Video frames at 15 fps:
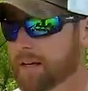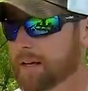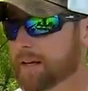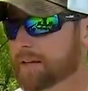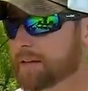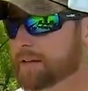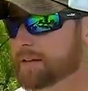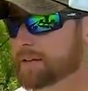
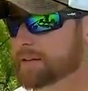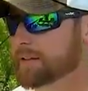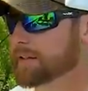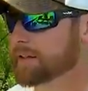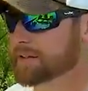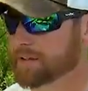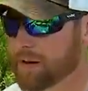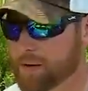and there,
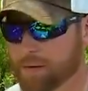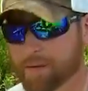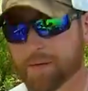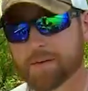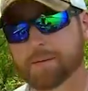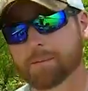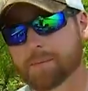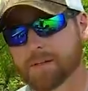it's
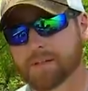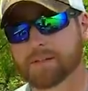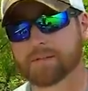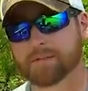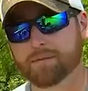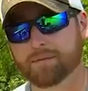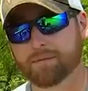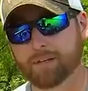hard to beat
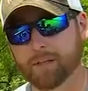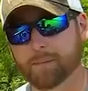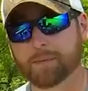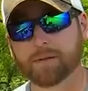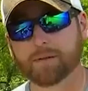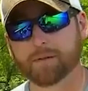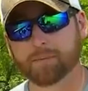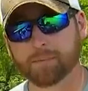
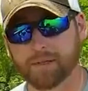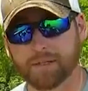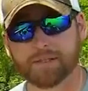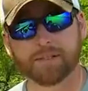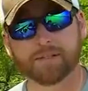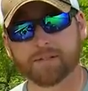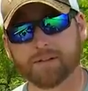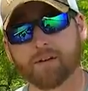flipping and
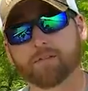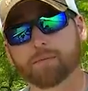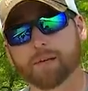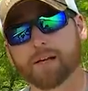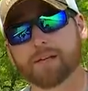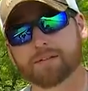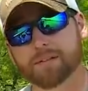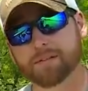pitching soft
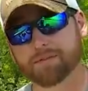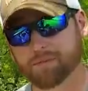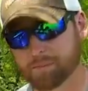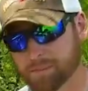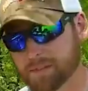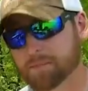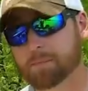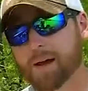plastics for
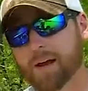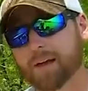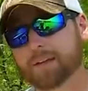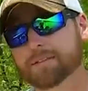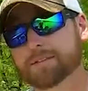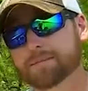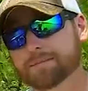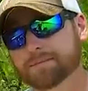big
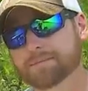bass.